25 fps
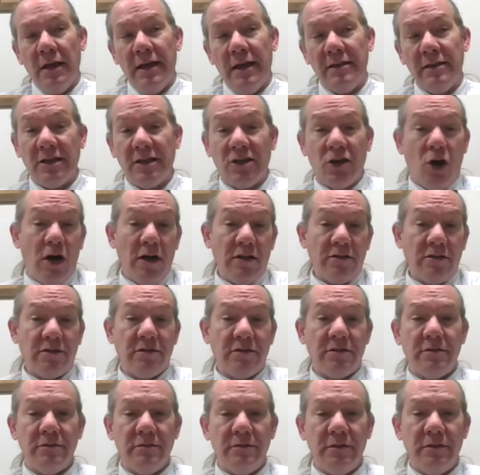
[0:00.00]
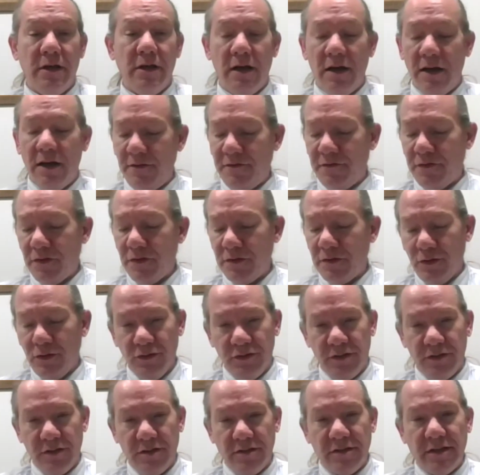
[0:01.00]
And the cost for
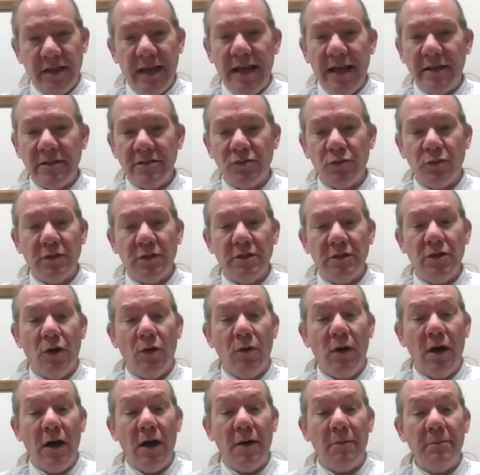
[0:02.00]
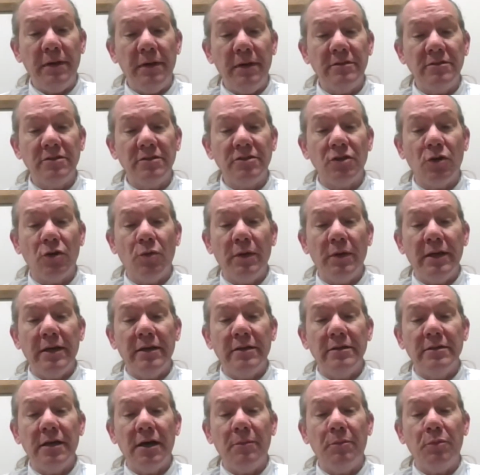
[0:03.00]
those scans would go up. And so
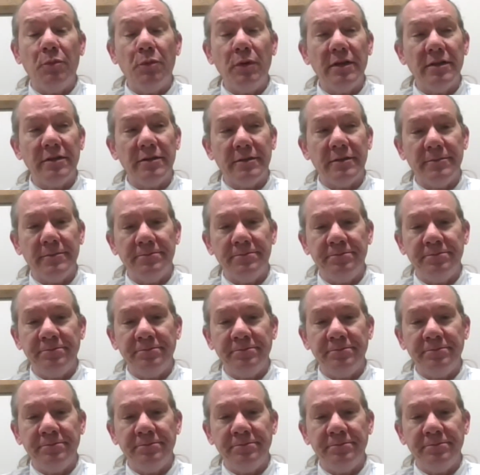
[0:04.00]
we end up with